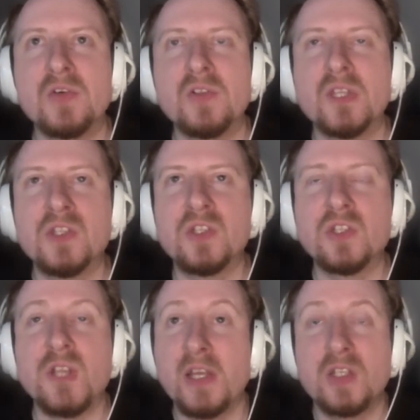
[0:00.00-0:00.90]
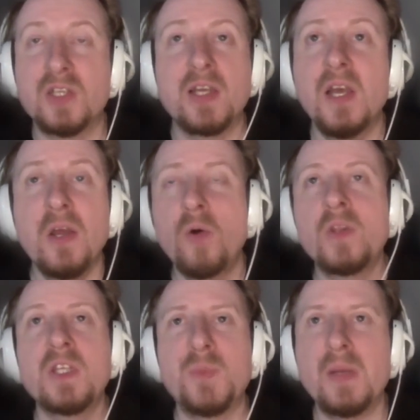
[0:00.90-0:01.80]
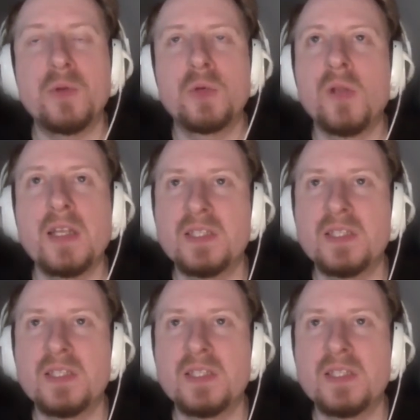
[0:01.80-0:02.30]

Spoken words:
Andor, that's just like, because like all these people,